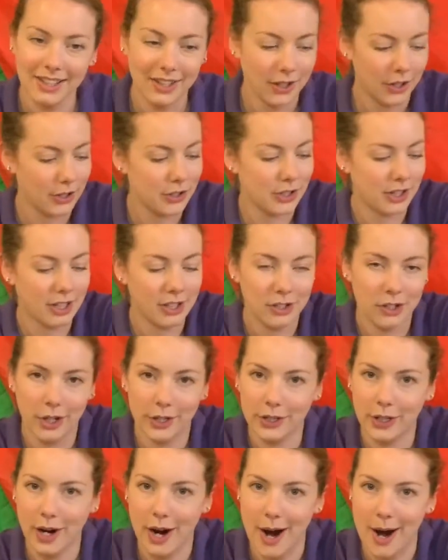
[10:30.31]
or you can do it on
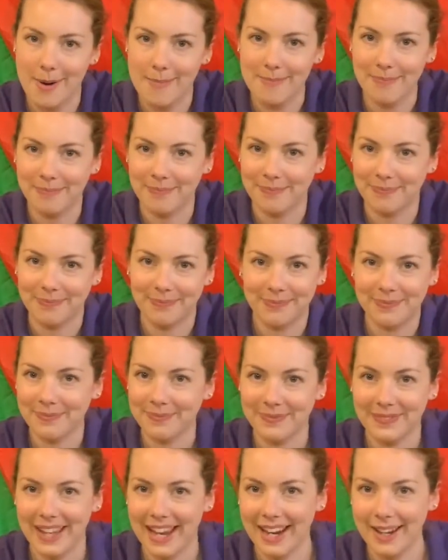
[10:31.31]
their arm.
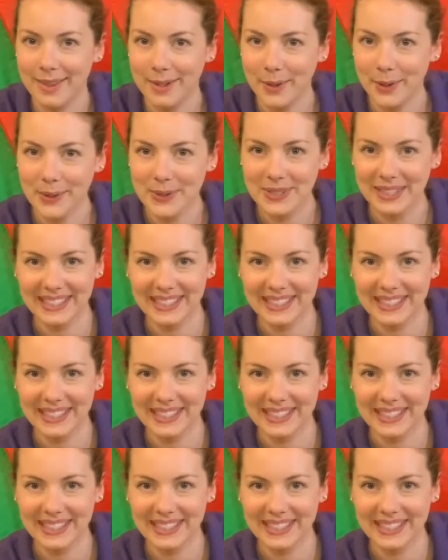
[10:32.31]
Anything goes.